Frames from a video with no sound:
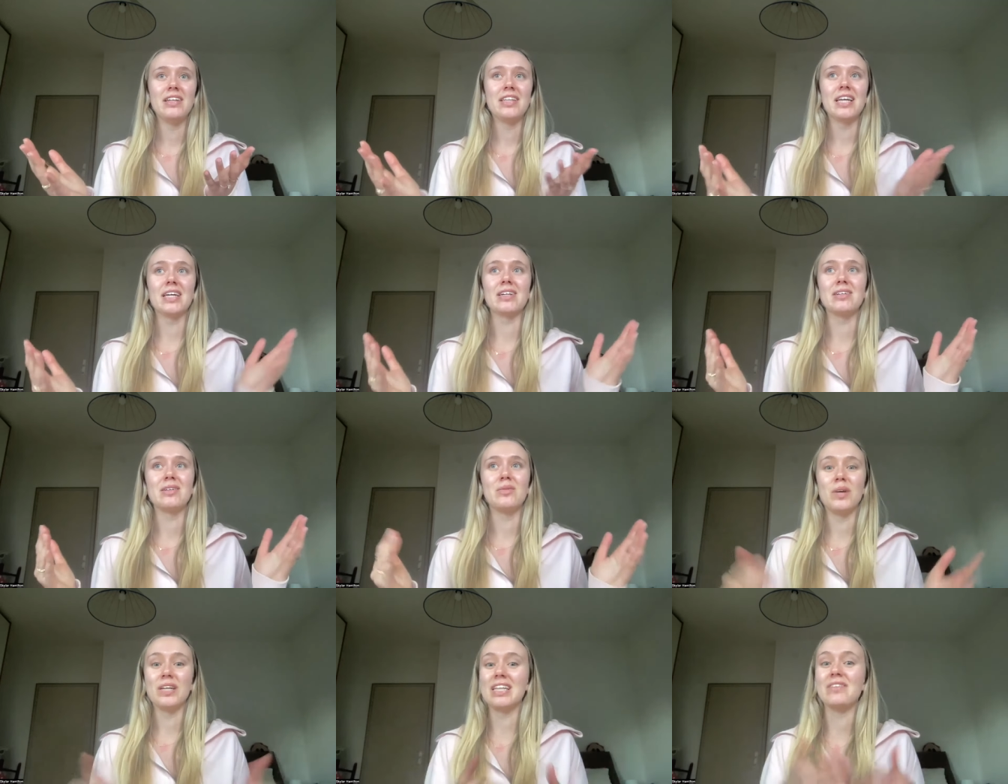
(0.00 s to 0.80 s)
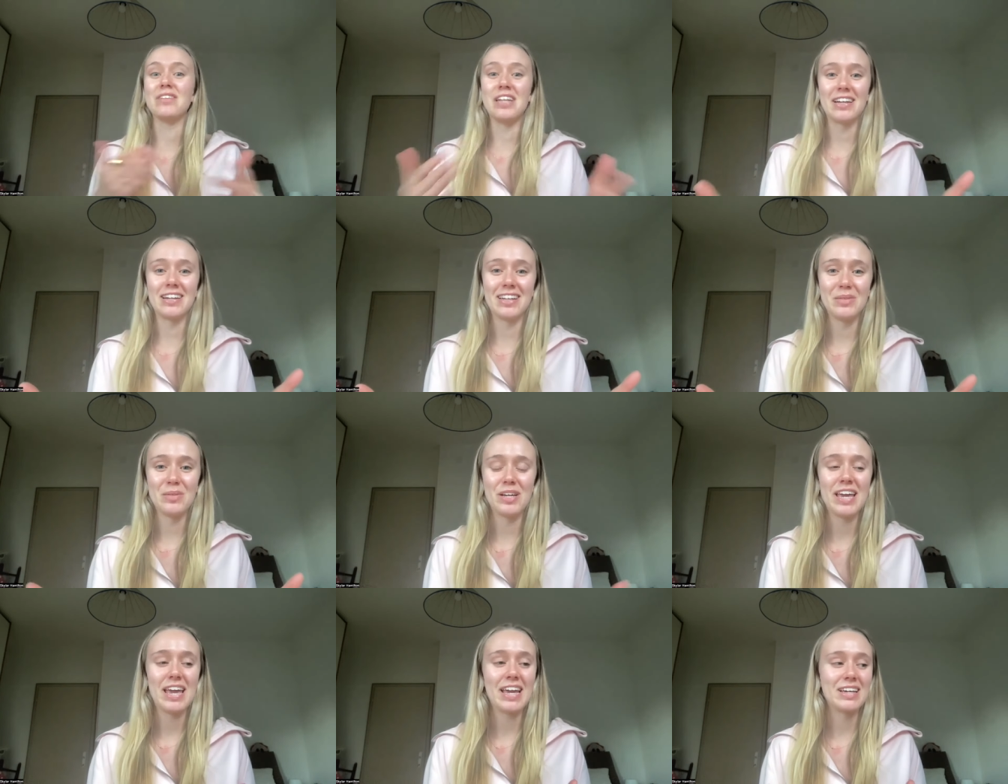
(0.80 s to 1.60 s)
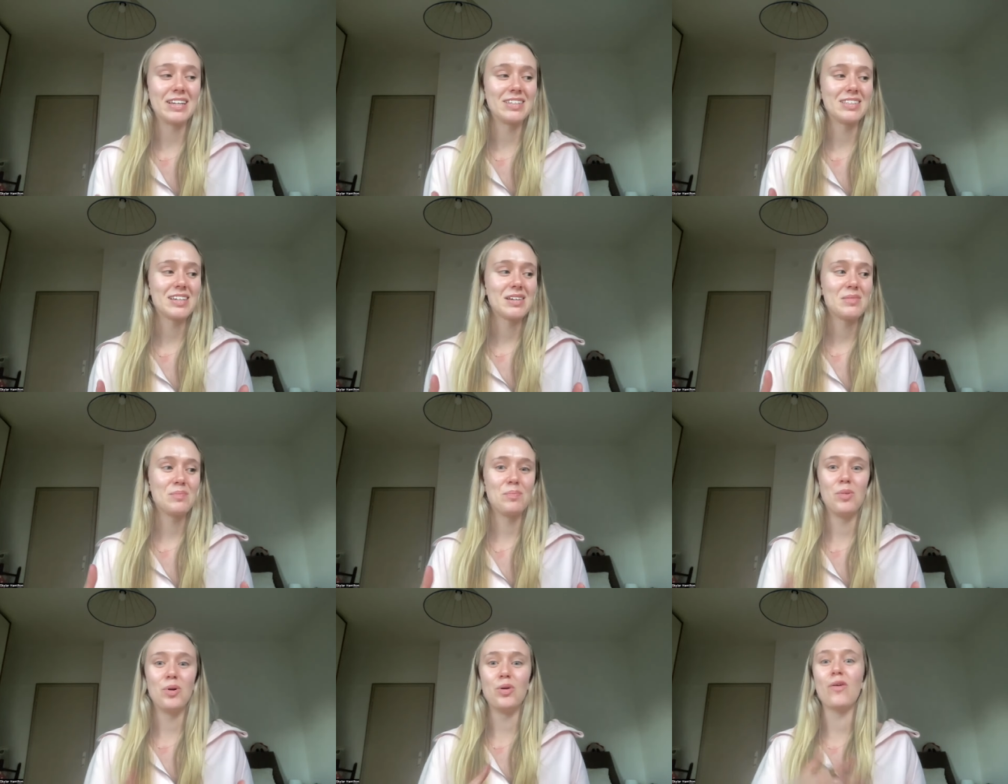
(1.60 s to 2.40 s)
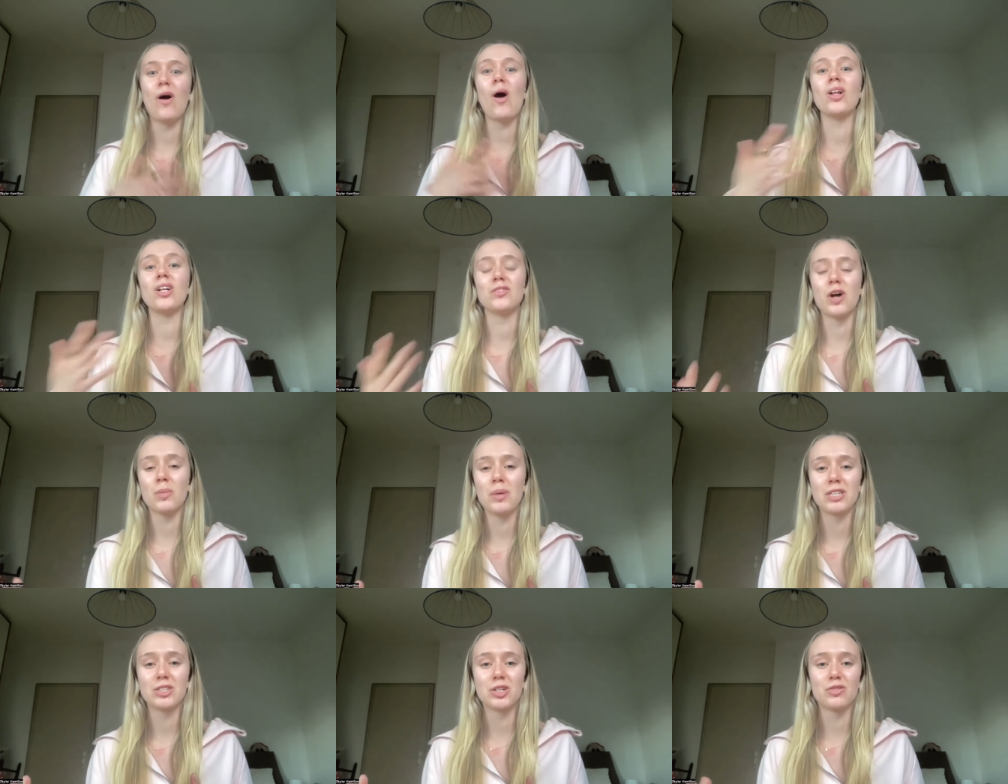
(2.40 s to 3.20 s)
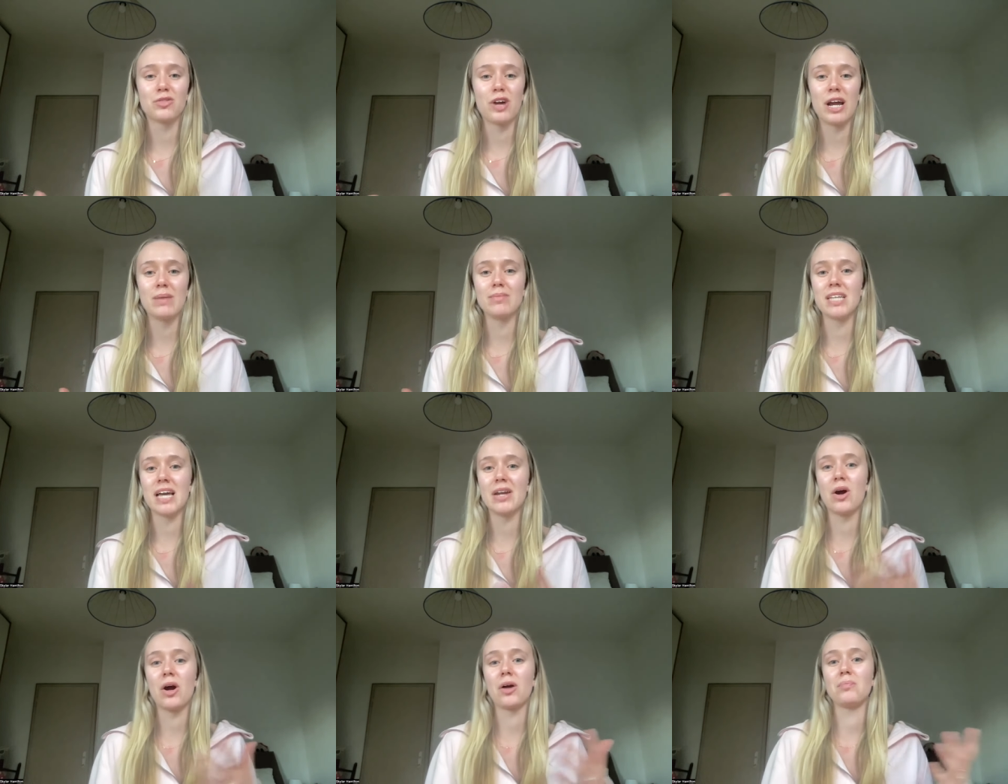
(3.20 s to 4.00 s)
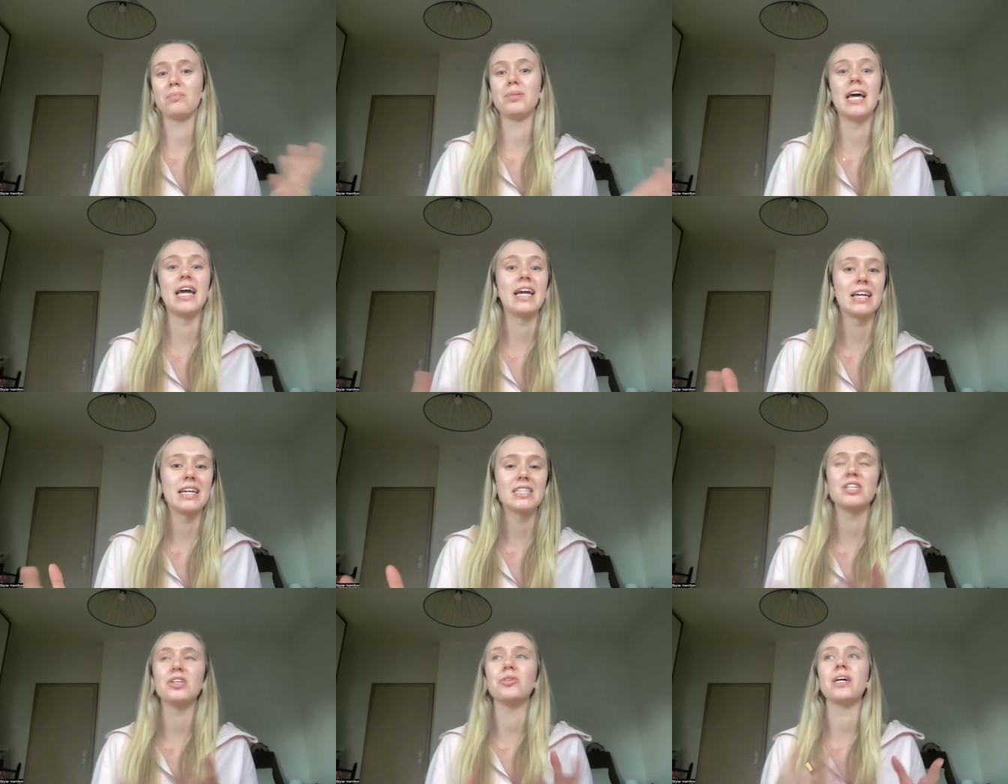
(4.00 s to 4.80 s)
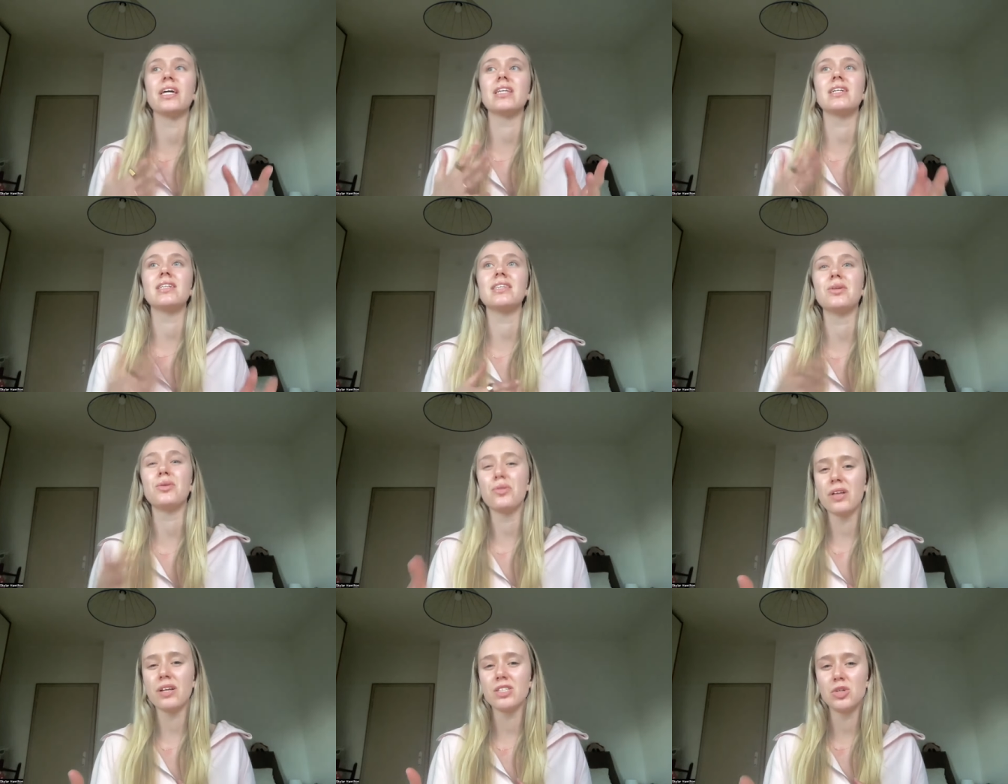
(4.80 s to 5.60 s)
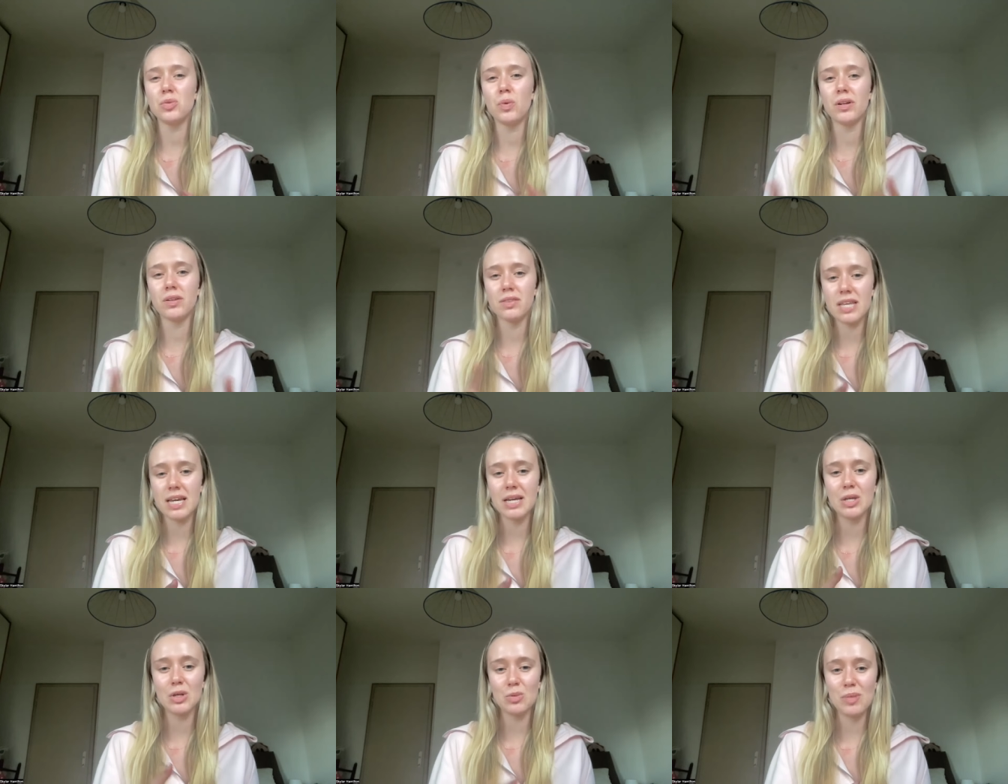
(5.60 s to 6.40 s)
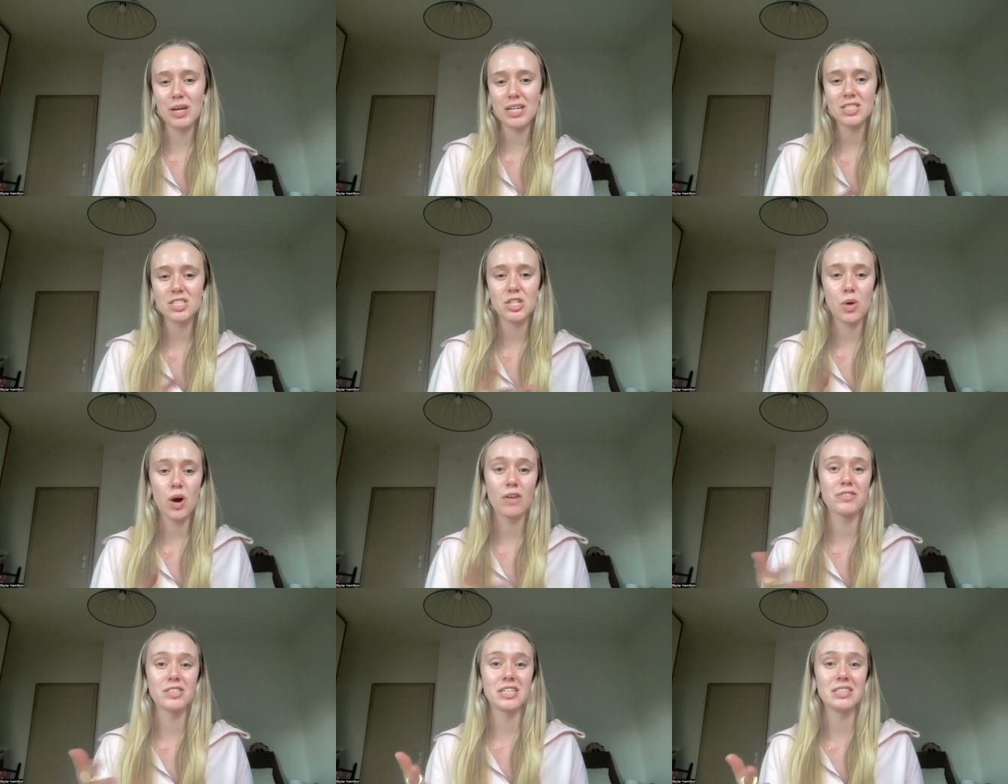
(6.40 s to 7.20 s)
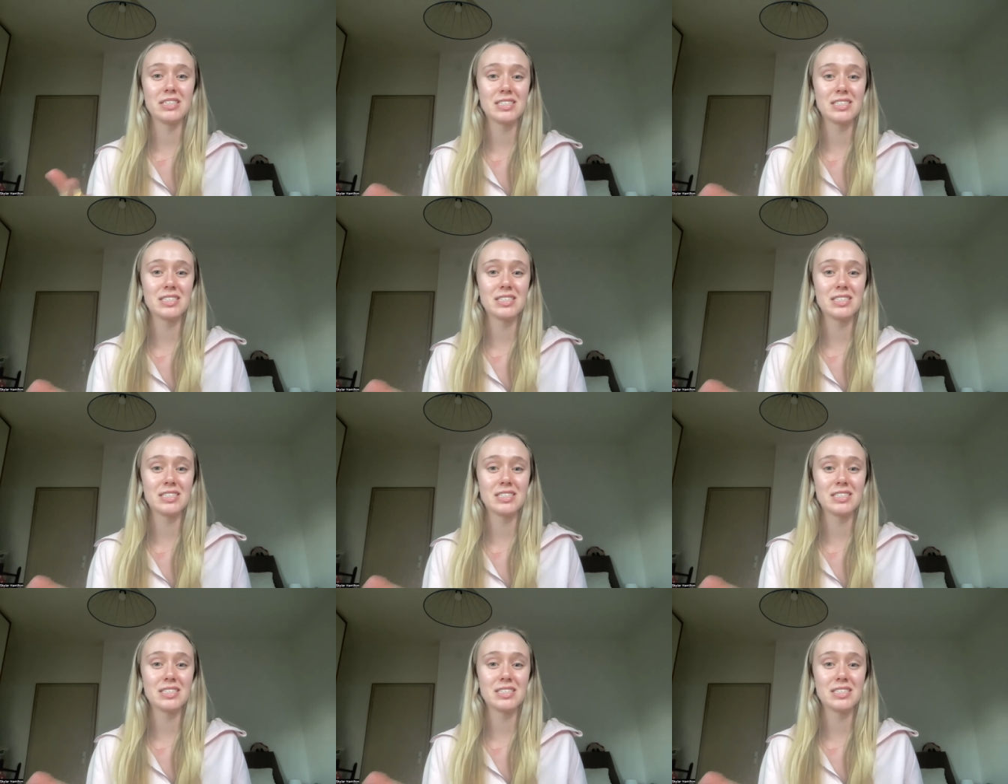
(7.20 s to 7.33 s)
like we live in Italy, we can't move all of our picture frames and our blankets you know like the little things you wouldn't think you miss you often